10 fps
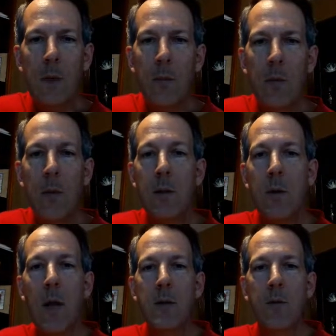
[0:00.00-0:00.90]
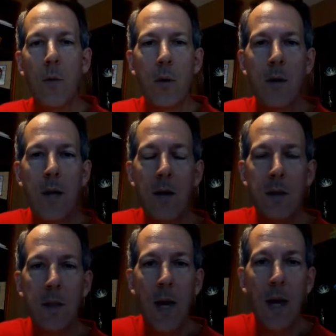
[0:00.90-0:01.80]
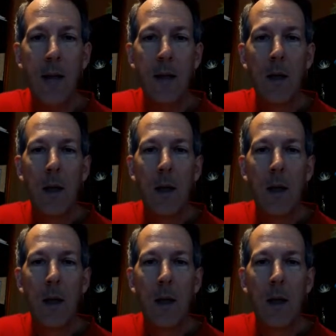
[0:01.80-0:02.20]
Between 2004 and 2009,